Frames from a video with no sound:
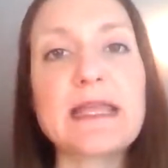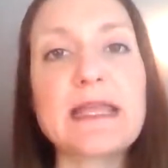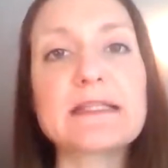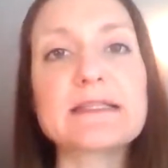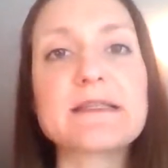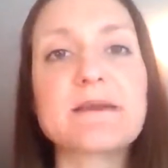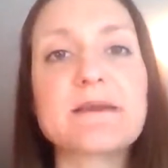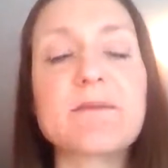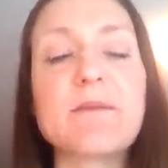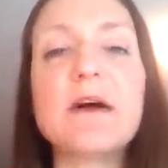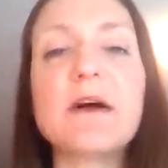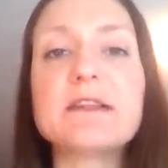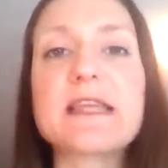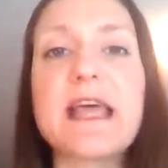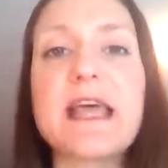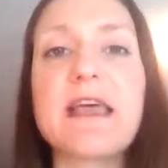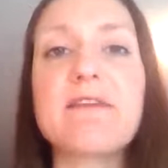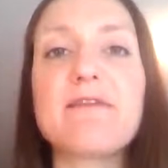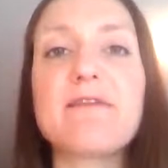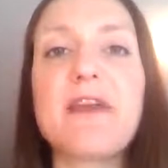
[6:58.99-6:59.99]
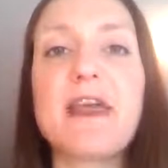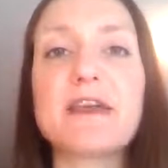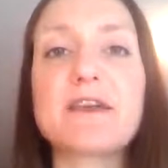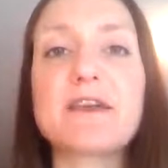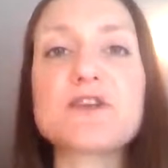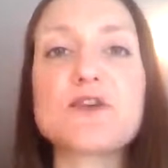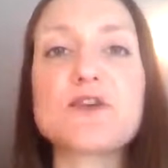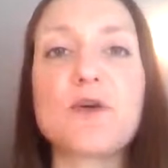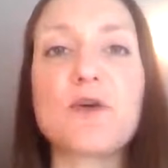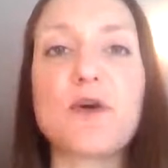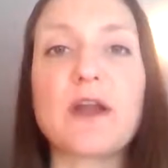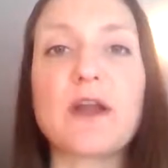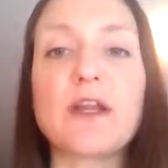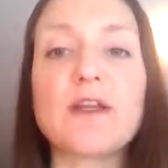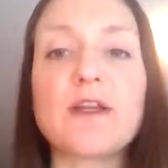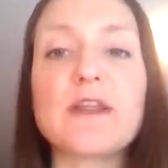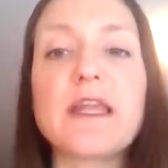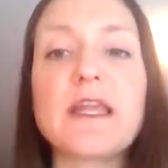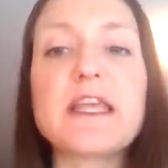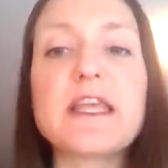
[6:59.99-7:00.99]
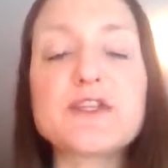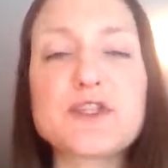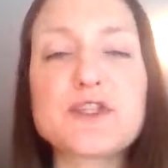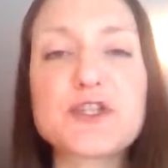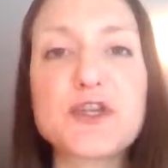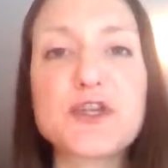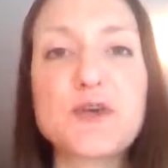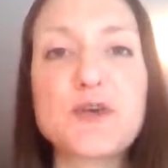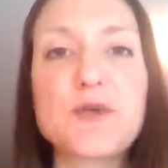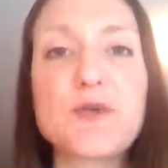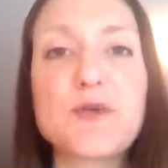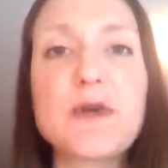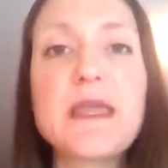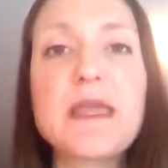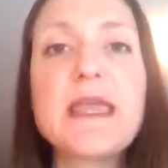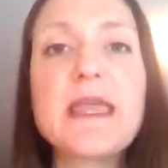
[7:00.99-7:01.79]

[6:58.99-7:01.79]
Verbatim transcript: It's a multifactorial issue.